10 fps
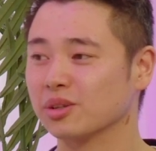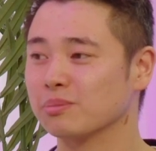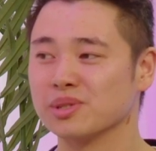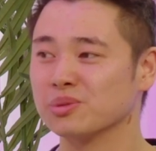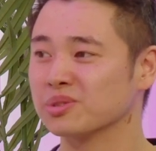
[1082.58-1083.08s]

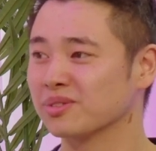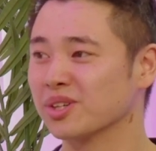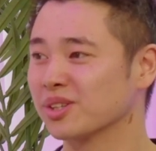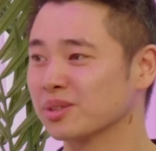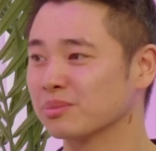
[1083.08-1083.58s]
bills have
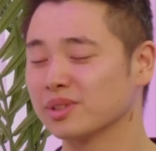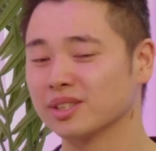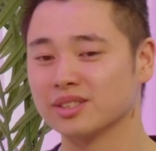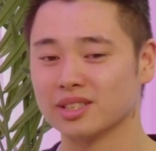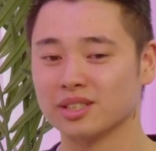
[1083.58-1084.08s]
gone up
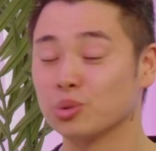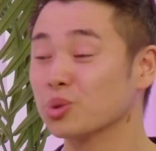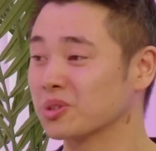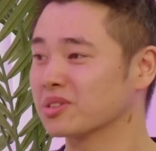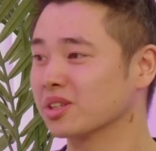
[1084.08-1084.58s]
and
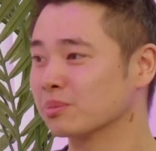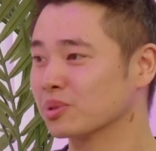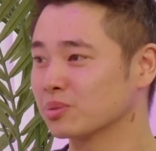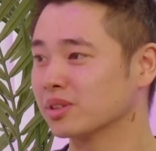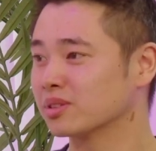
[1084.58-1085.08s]
mortgages have gone up
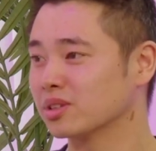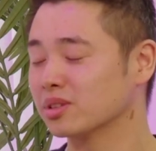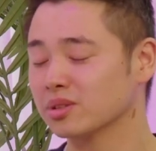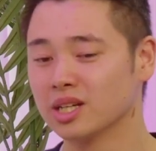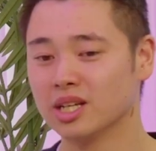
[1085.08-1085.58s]
as well.
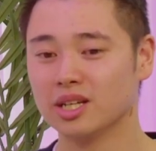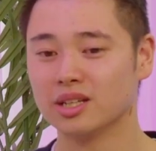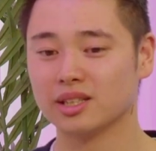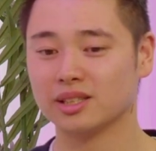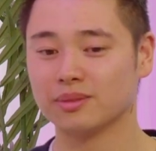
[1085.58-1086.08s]
So,
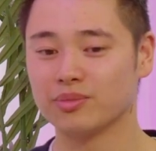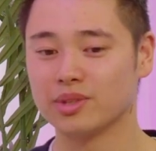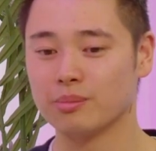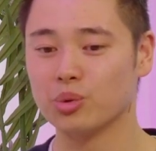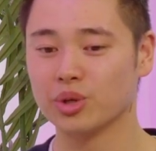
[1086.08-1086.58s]

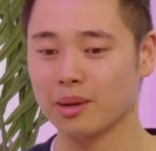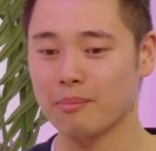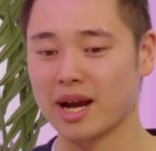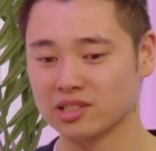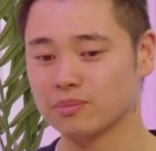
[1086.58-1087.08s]
the more you can
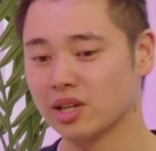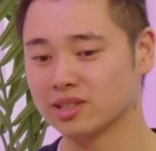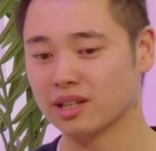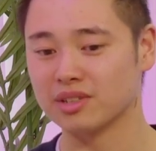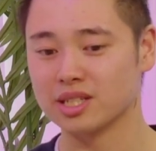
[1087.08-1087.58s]

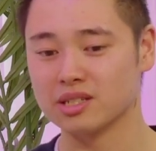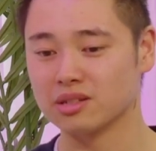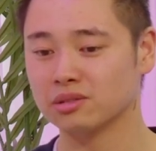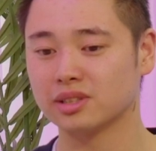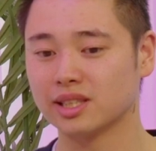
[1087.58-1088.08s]
maximize out of a
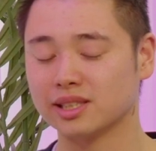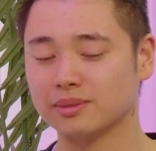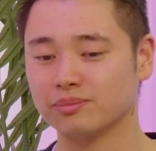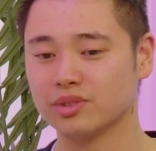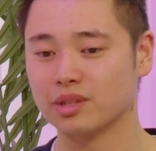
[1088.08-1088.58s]
deal,
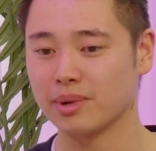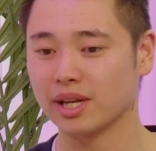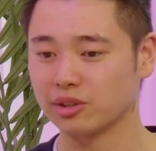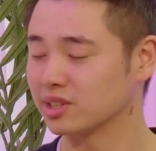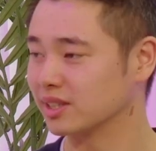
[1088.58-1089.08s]
the
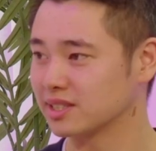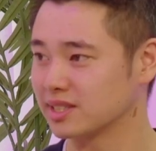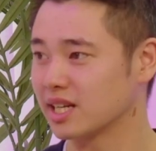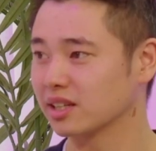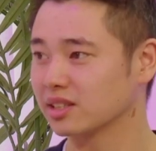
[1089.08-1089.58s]
better it's going to
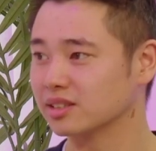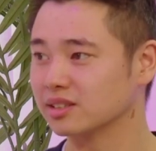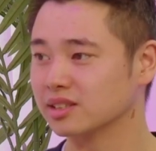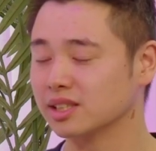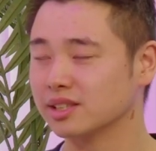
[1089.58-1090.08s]
stack.
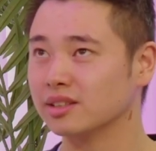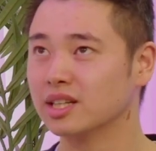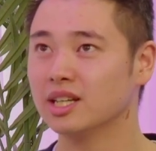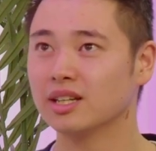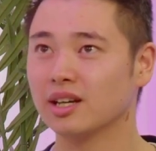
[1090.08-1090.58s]
And then
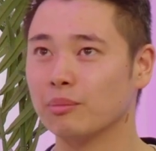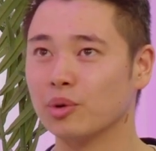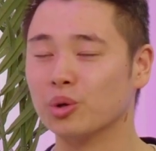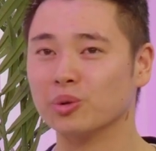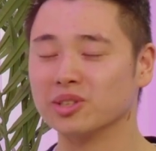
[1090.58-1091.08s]
I'm
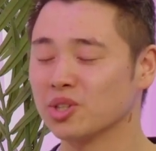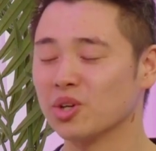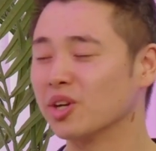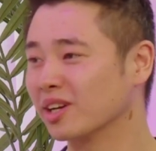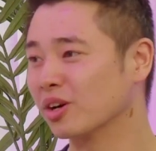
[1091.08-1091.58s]
not always
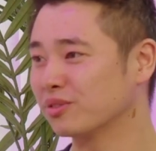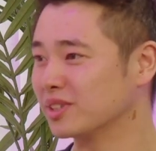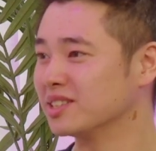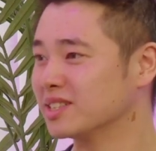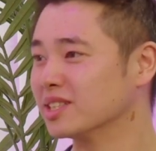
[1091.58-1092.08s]
turning off
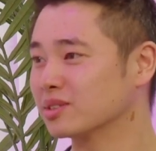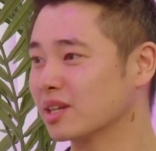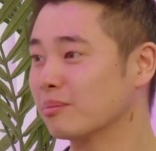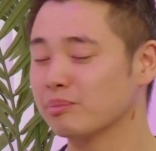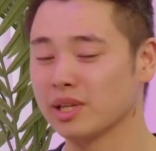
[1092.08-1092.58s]
these deals
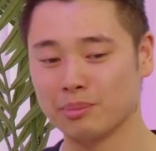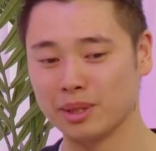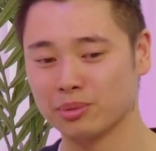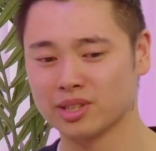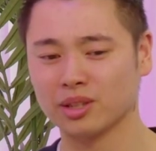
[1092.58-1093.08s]
that many
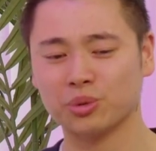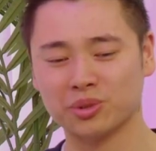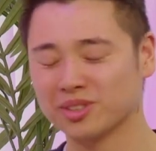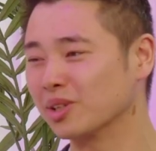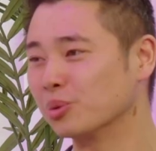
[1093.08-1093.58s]
people say, "Oh,
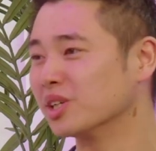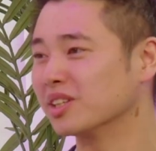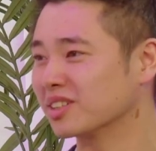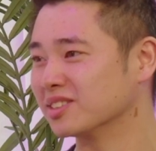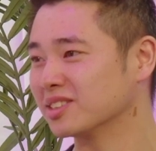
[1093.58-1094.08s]
it's not going to work
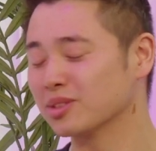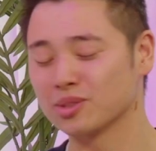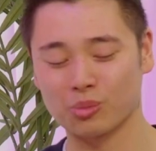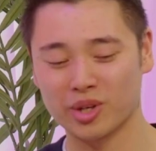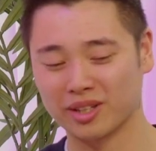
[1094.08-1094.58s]
because it
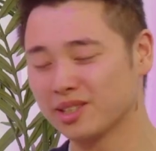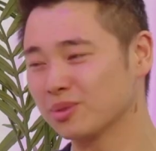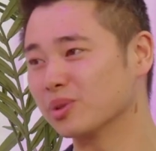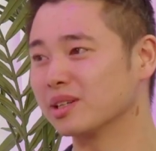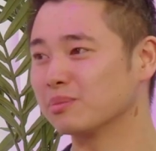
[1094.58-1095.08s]
doesn't work
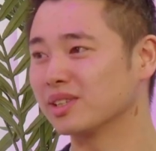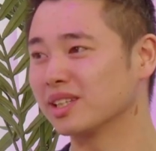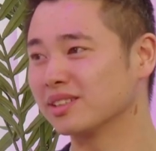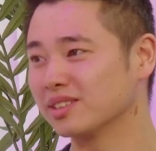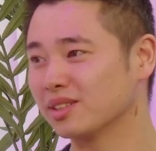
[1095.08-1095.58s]
this way." But
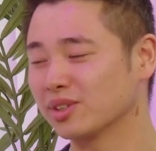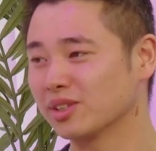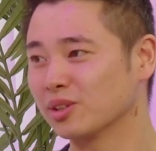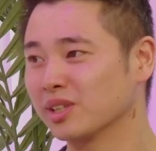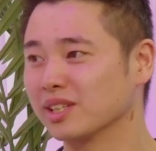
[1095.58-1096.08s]
then you've got
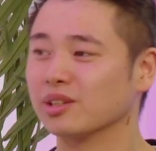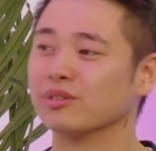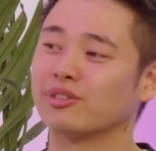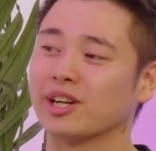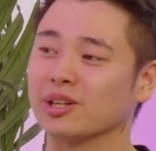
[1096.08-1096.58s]
to look at it
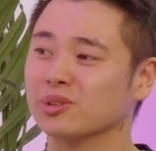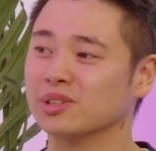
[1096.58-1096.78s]
another angle